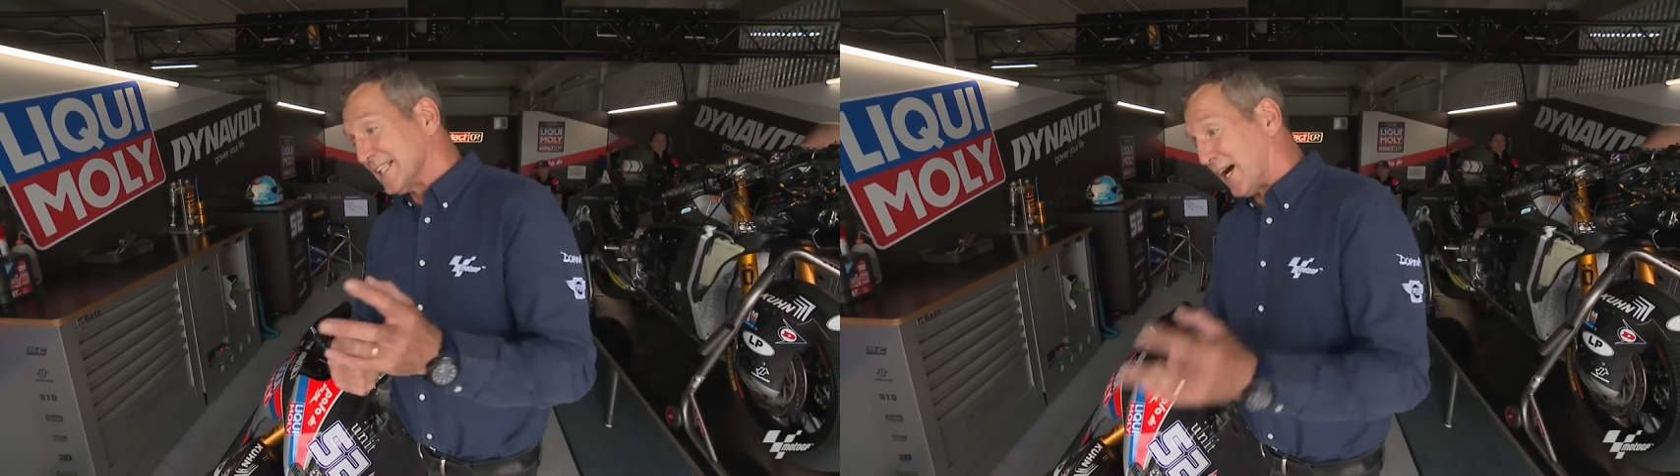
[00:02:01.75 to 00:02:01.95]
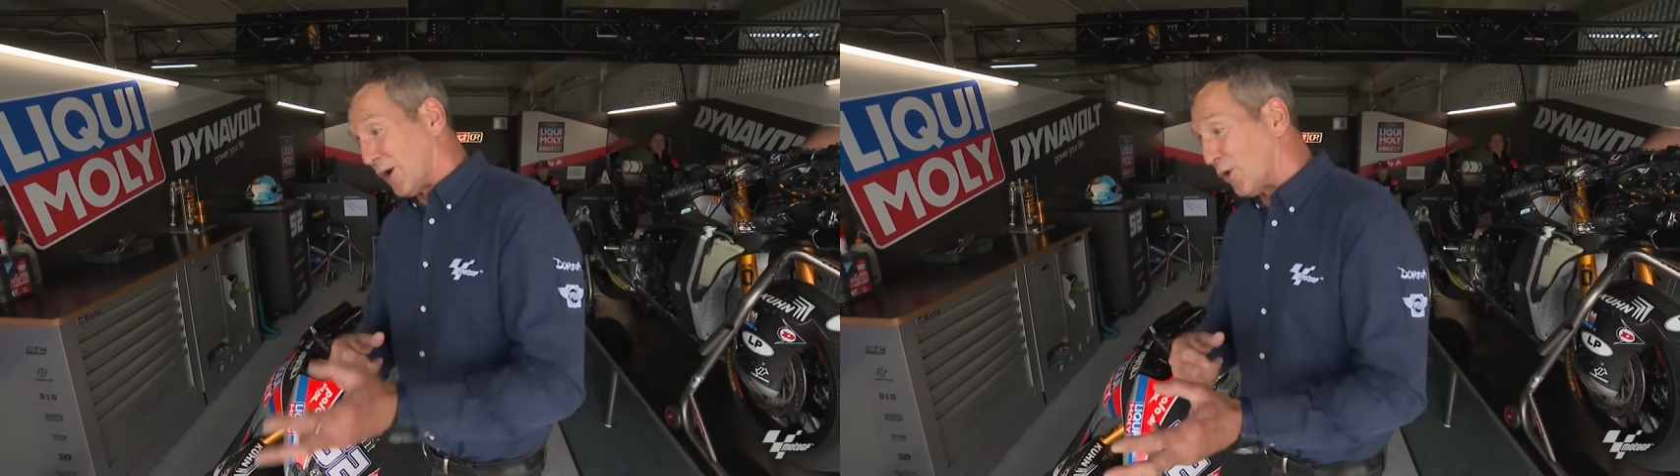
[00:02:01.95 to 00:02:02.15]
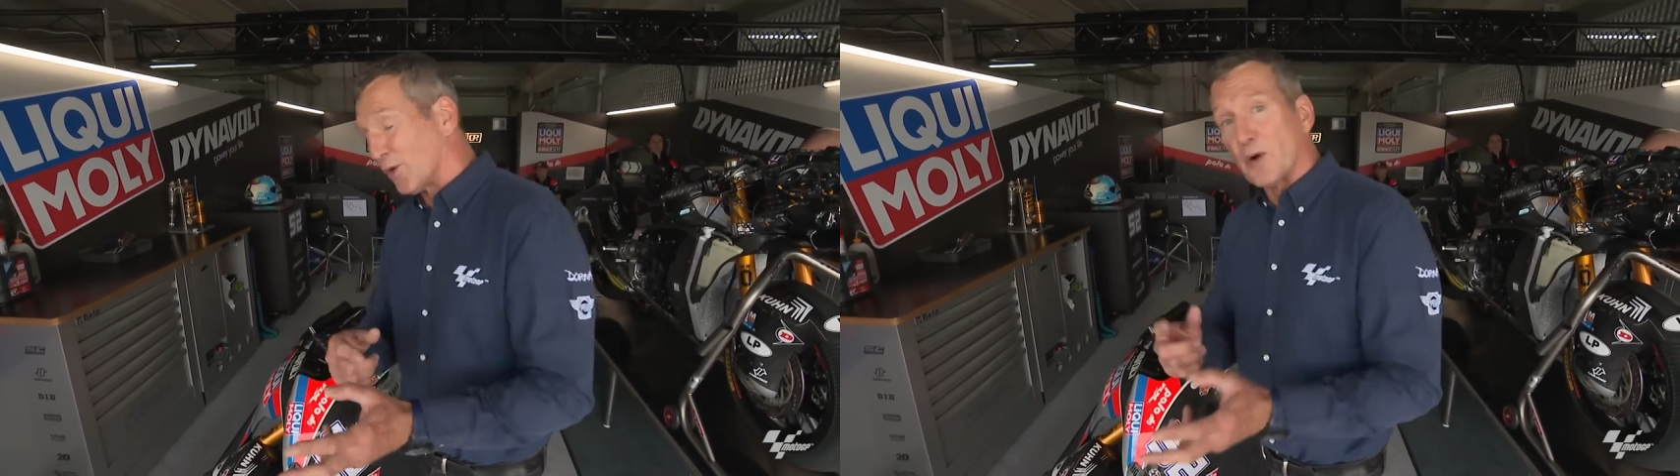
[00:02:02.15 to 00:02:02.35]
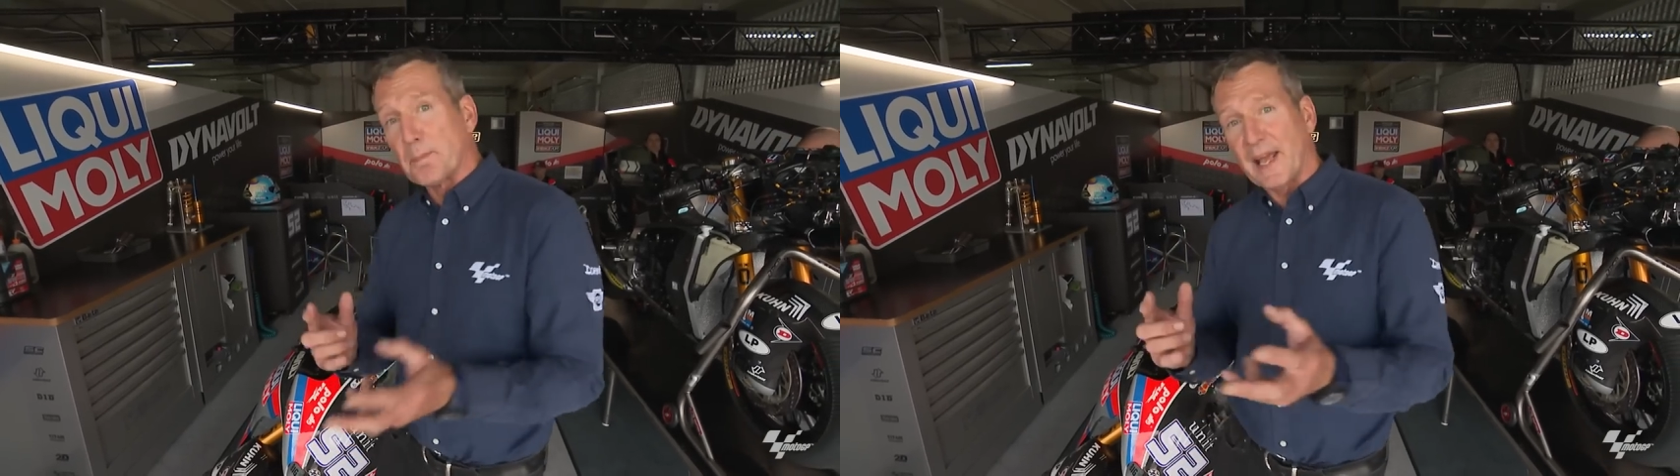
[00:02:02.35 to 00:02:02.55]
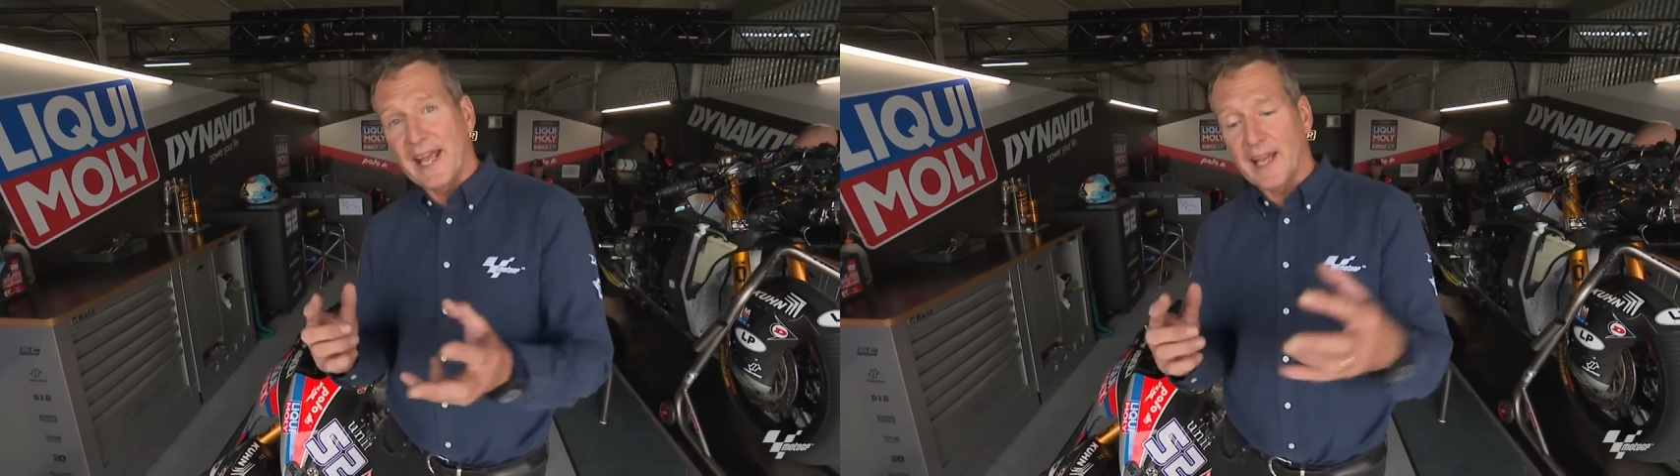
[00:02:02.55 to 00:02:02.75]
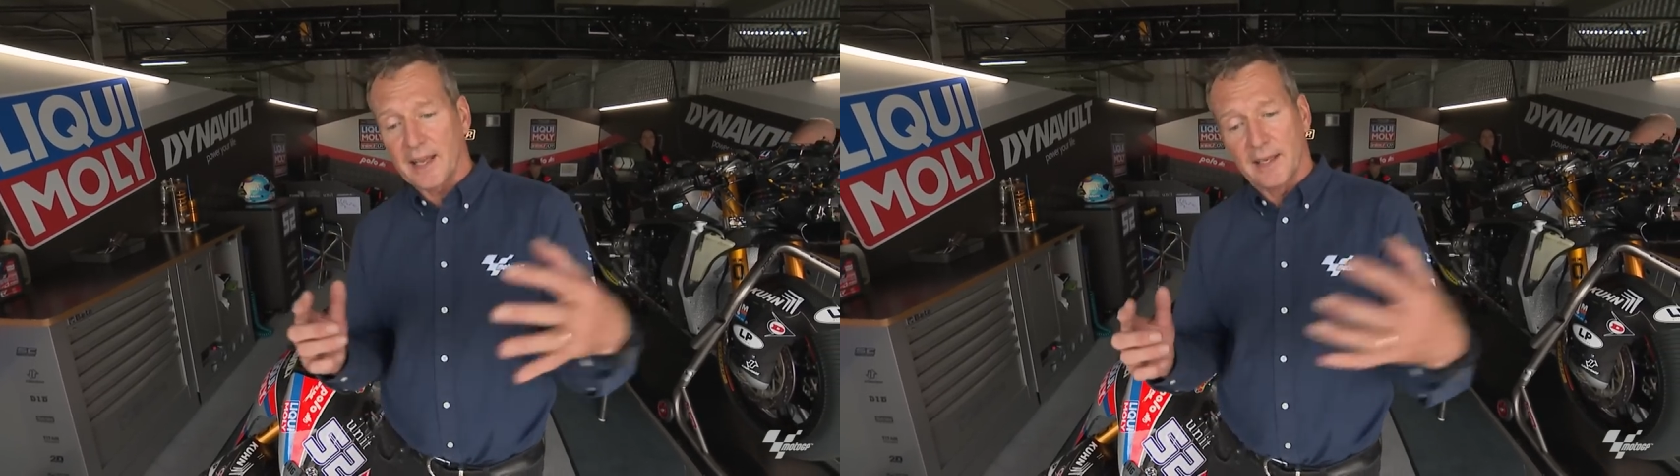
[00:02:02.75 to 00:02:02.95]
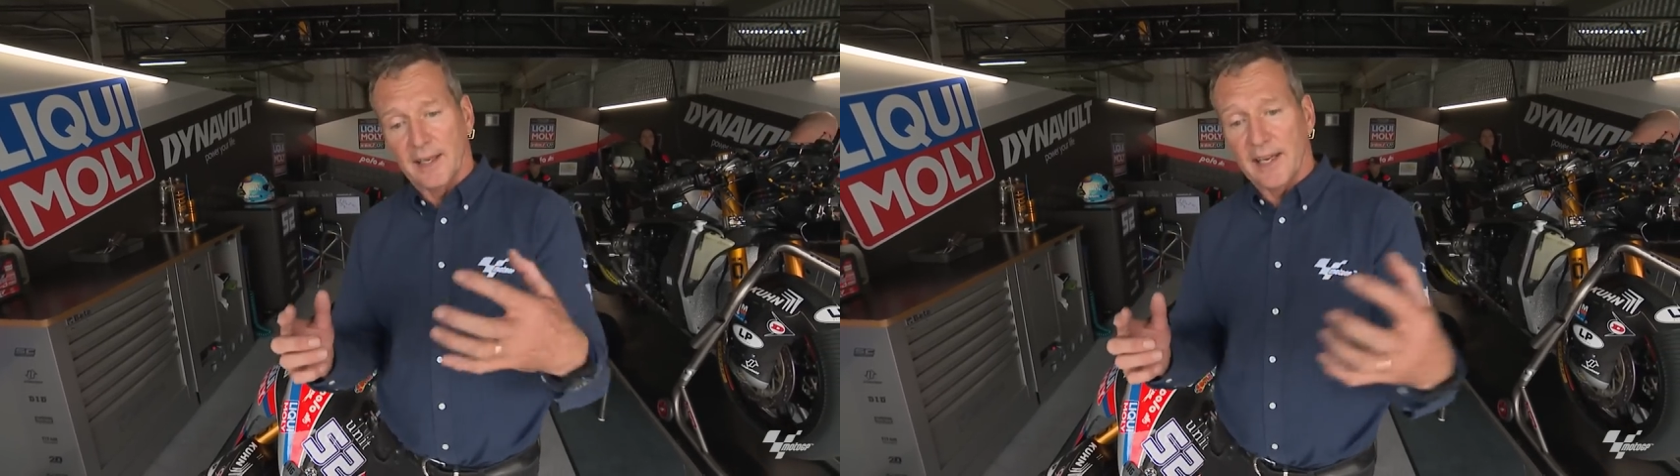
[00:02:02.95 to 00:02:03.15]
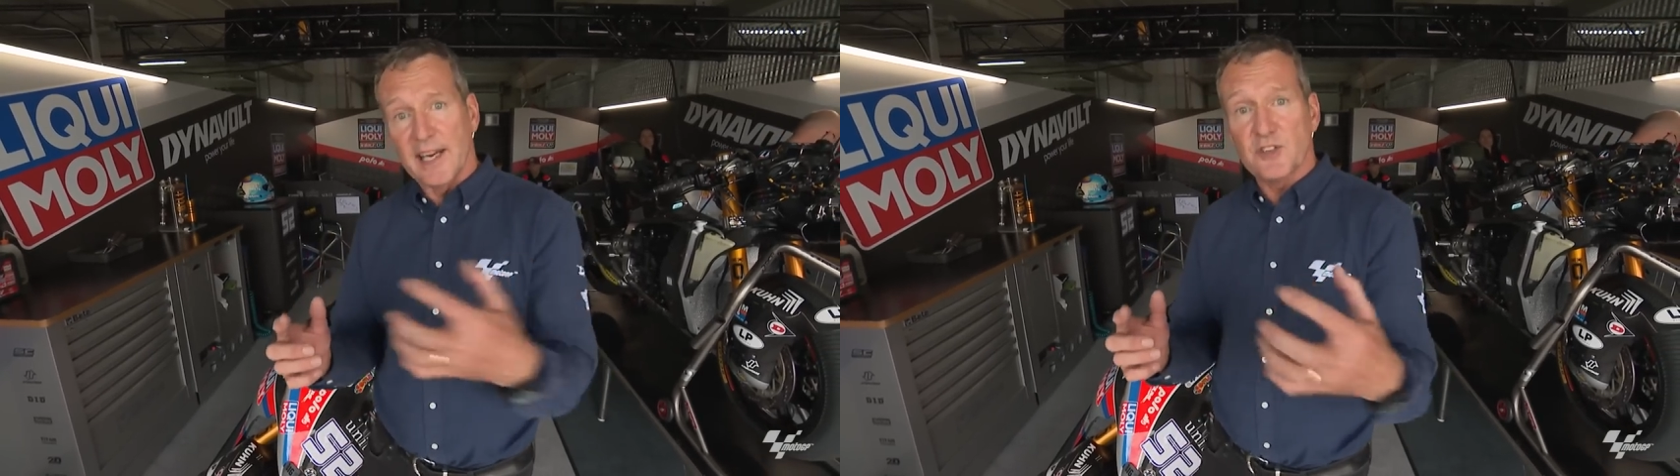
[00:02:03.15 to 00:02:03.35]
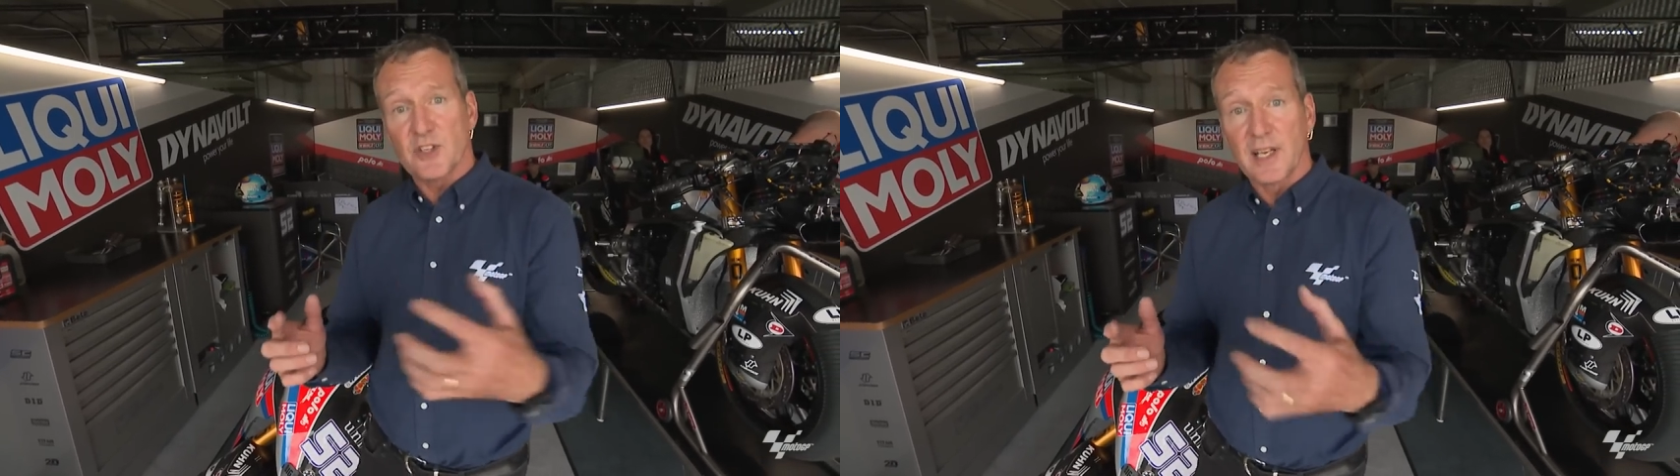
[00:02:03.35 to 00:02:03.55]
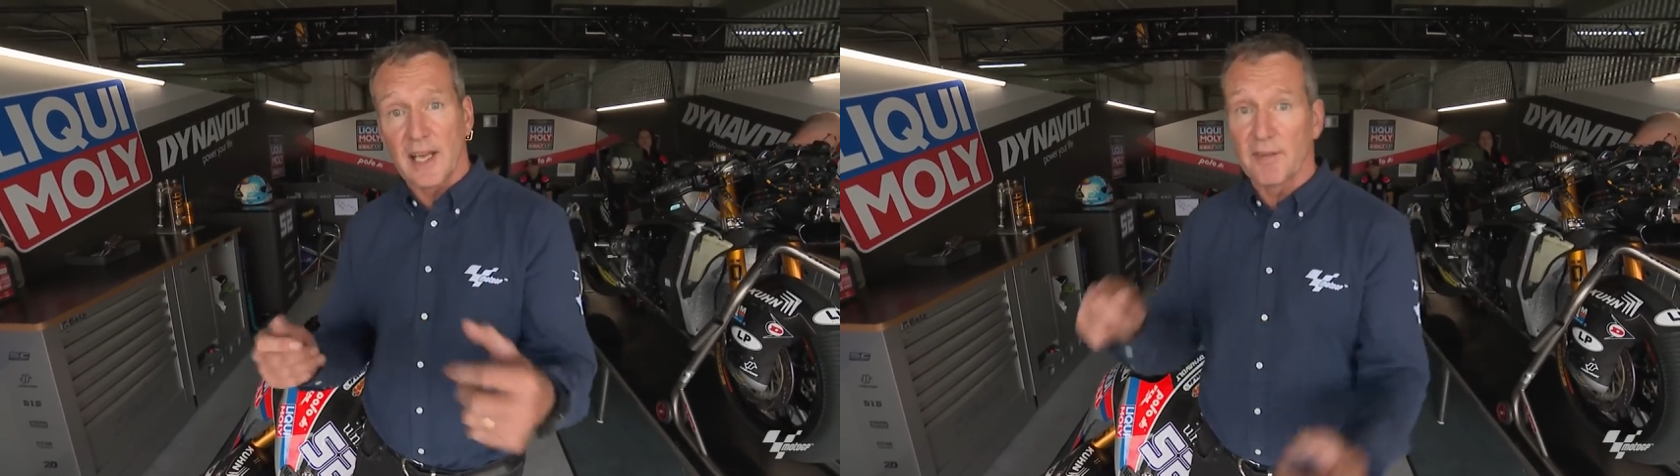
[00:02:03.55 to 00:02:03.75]
or repair an
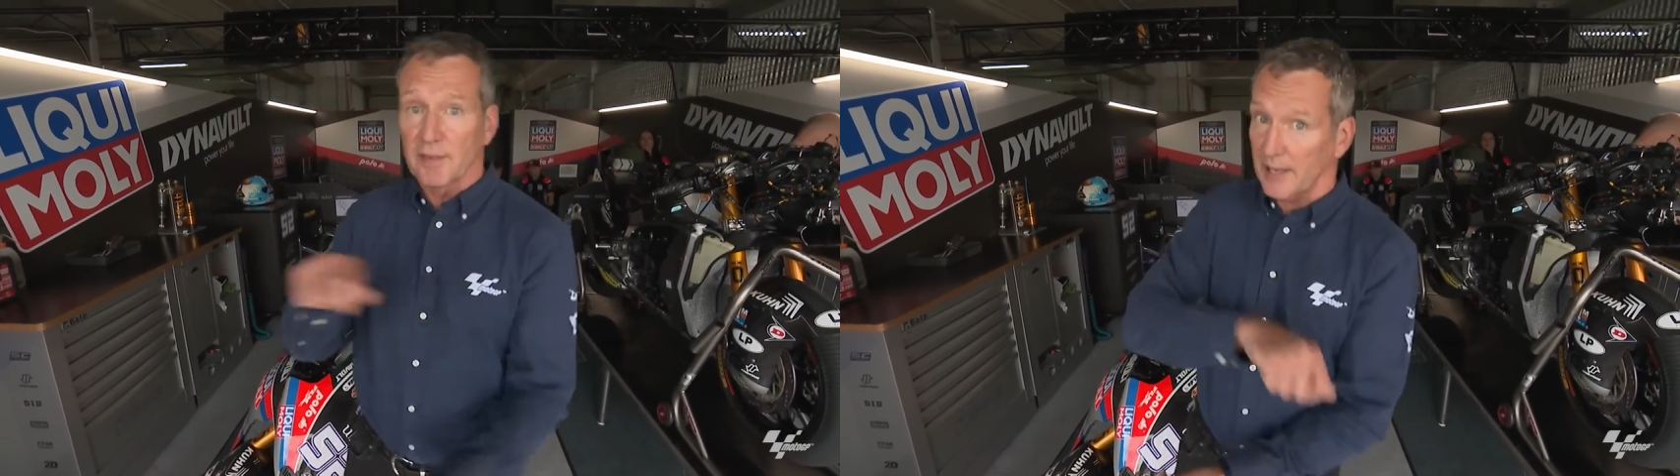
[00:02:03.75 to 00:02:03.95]
engine cover